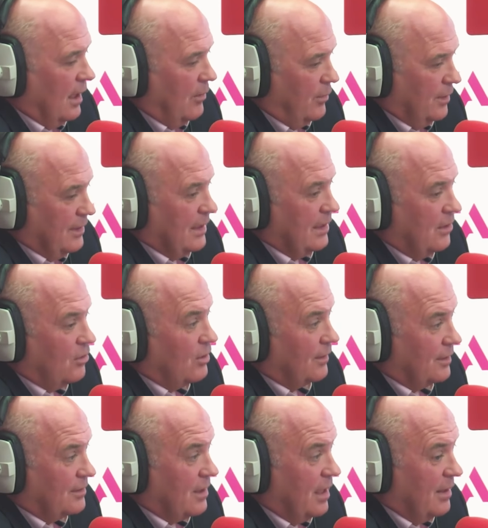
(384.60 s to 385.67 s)
We did look at
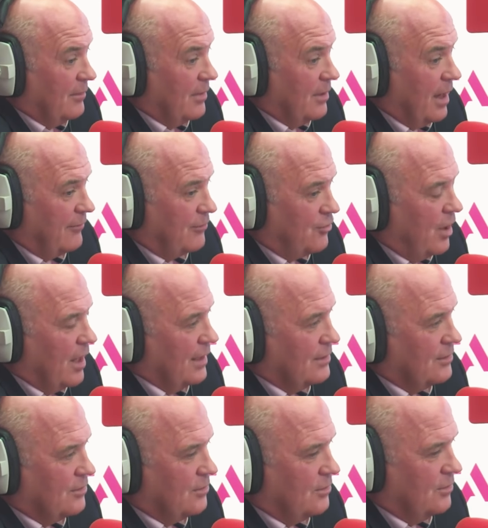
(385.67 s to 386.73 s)
the time of trying
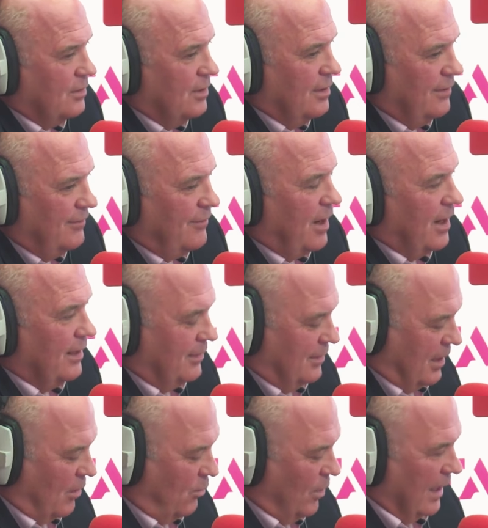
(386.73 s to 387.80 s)
to find
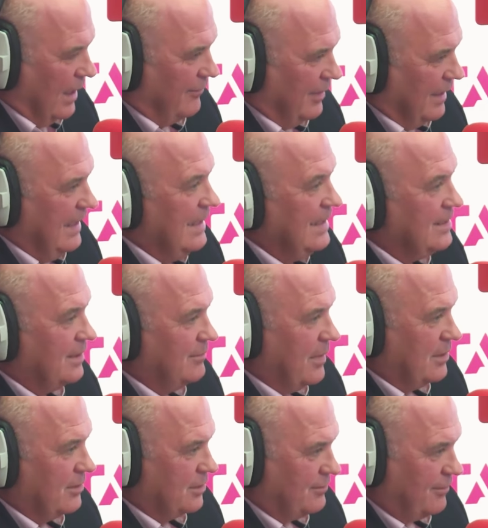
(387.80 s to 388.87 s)
a way of easing
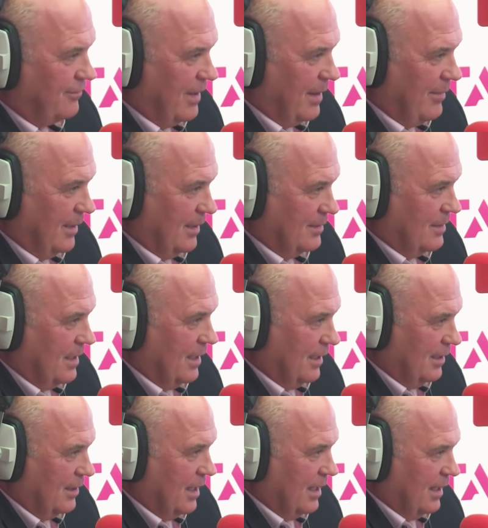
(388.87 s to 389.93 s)
measures for families
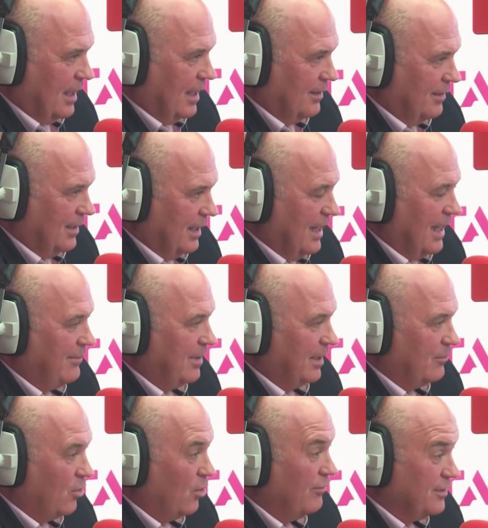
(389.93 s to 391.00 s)
and
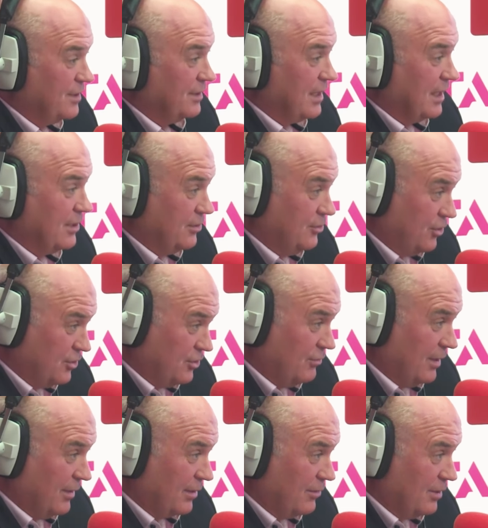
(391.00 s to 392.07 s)
enabling more visitation just
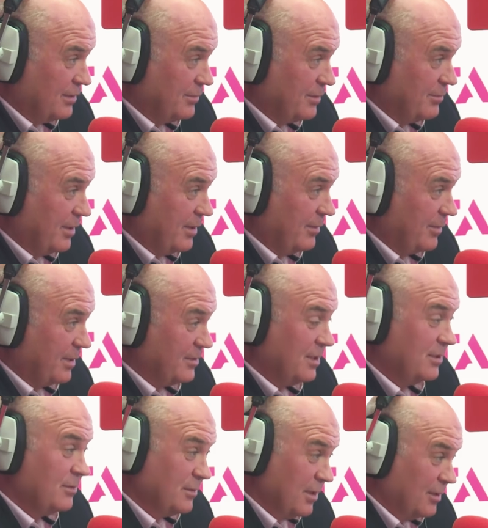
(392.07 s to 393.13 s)
around the Christmas period, because
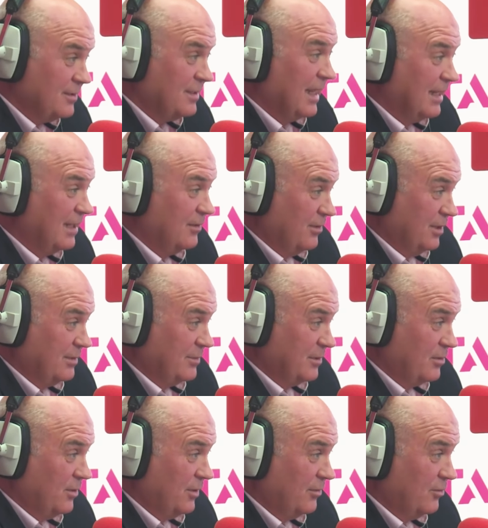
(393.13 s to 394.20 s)
this was our second Christmas
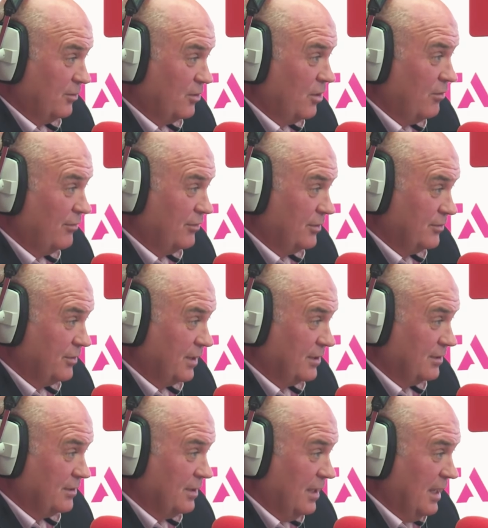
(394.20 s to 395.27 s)
going through COVID
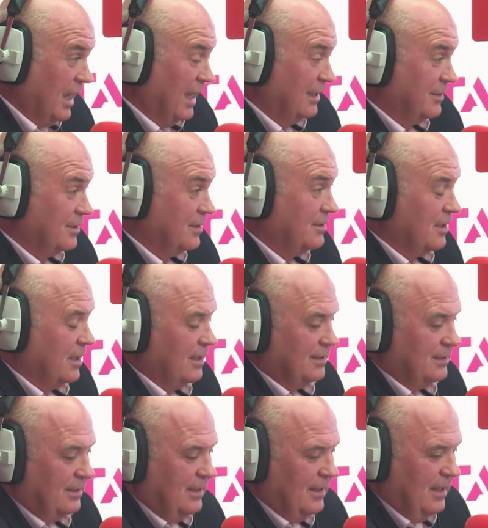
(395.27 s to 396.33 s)
restrictions as a
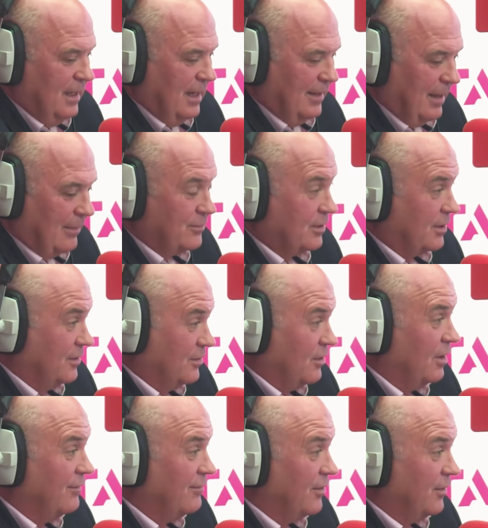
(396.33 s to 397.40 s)
society. And that was a
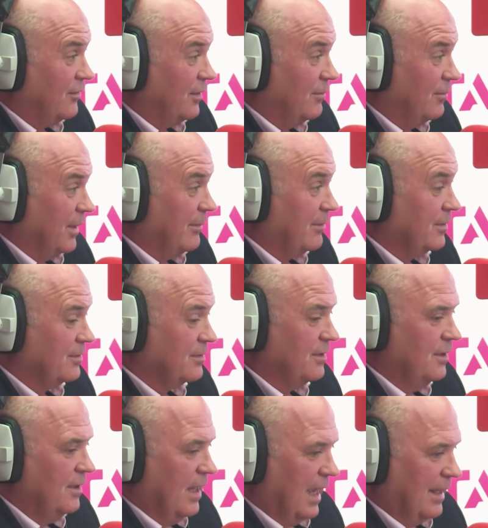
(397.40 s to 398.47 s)
concern for us and people's
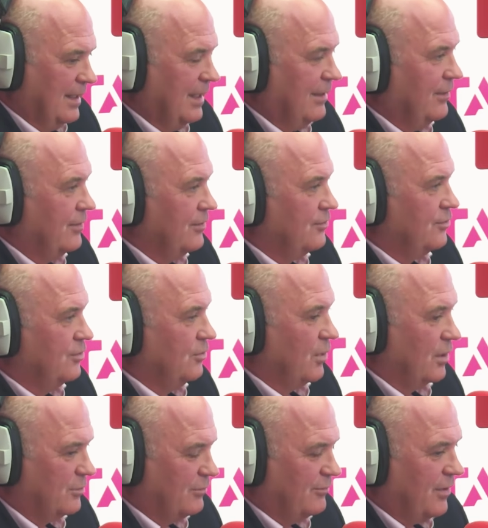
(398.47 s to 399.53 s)
adherence to
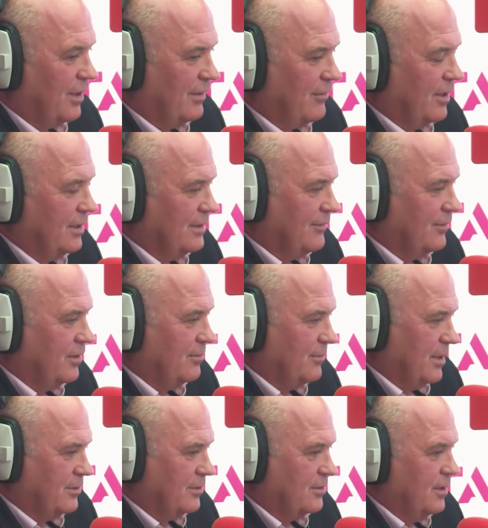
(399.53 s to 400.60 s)
what were very, very difficult
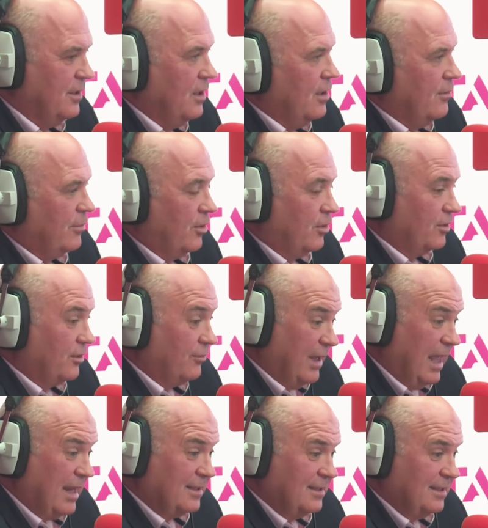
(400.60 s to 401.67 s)
measures. But look, the
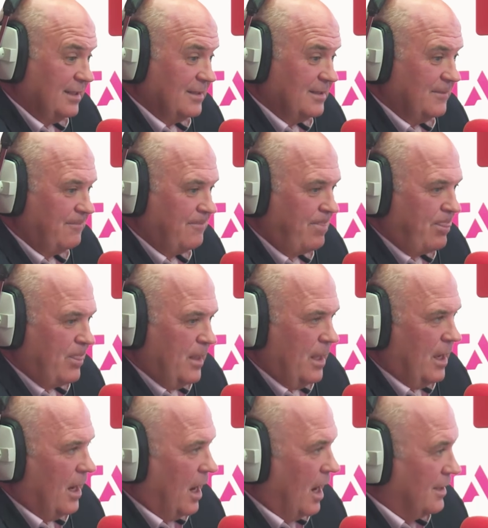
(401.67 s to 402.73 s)
reality is,
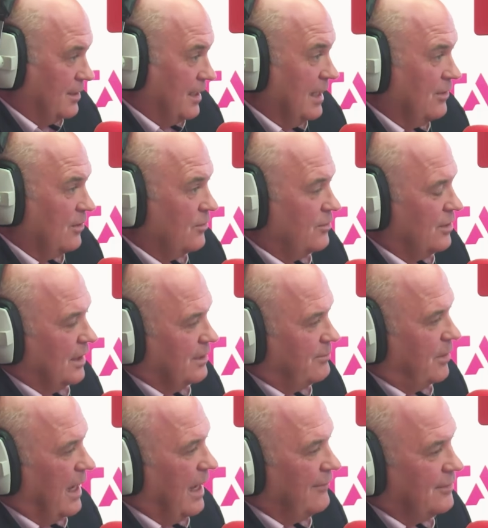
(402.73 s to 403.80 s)
I say those things,
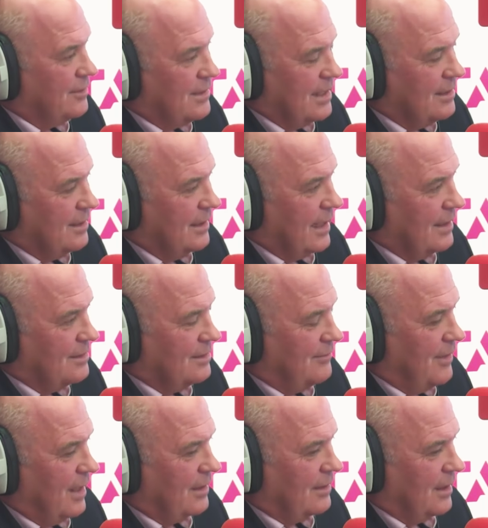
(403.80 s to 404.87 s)
but I have to set it against the
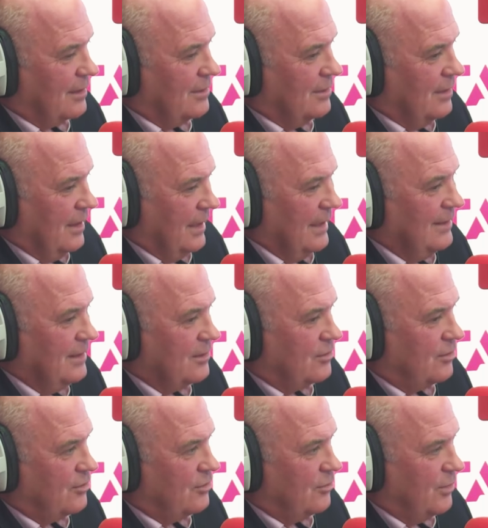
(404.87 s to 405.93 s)
fact that in this
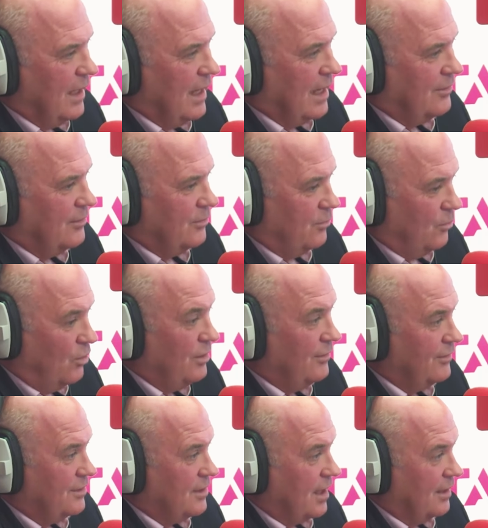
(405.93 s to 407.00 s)
country, we had
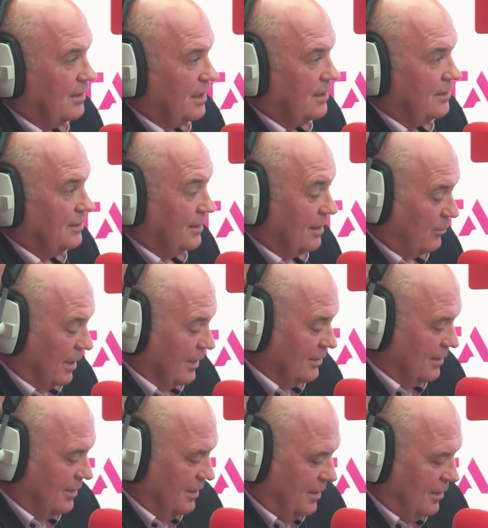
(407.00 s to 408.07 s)
wonderful solidarity that
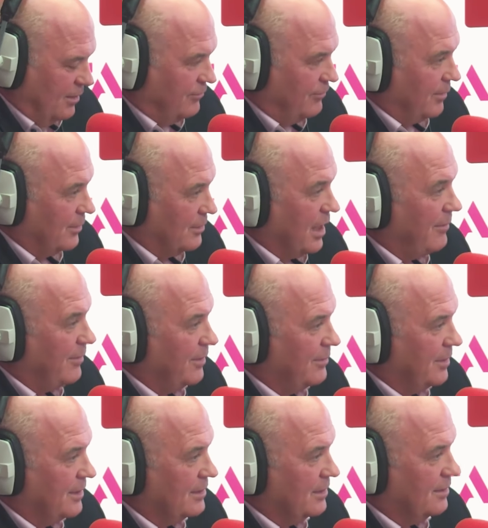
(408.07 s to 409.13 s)
went from the top of the
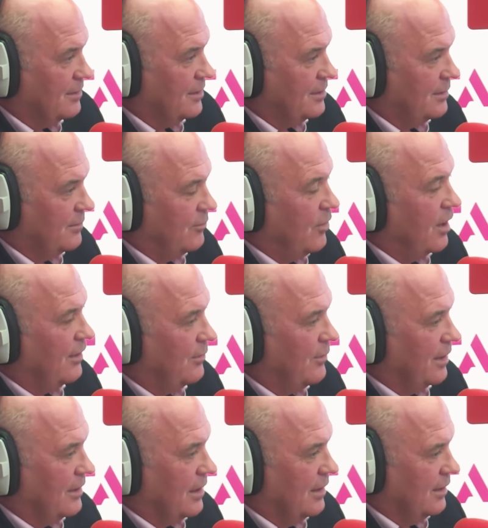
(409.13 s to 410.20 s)
political system right the way